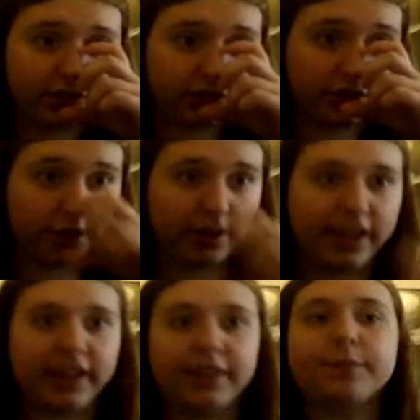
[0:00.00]

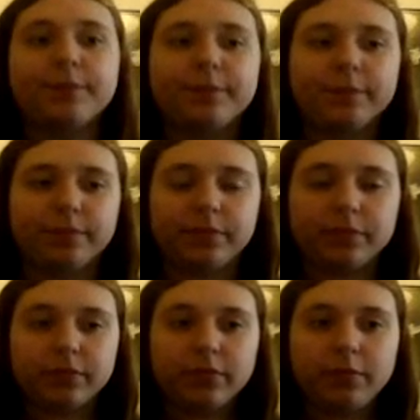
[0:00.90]

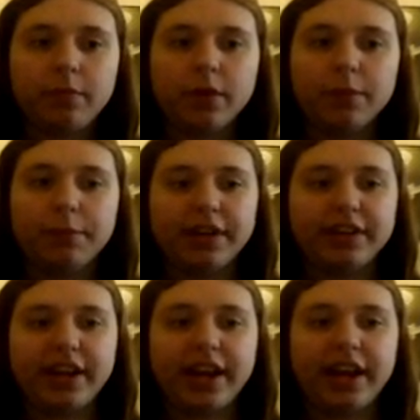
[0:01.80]

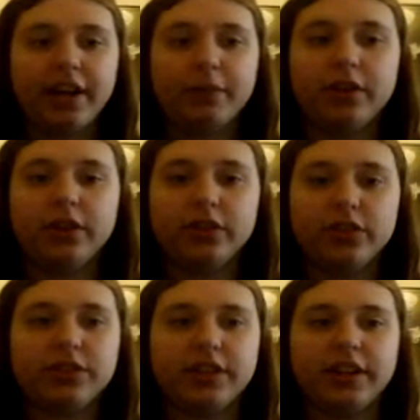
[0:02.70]
And what also
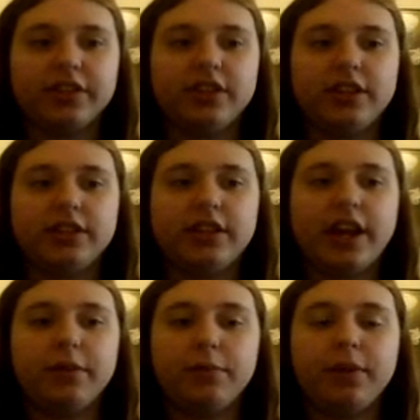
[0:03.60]
sucks is
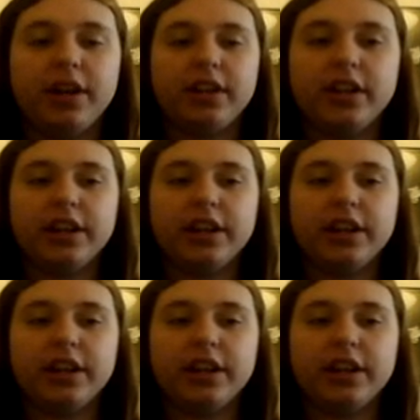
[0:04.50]
that when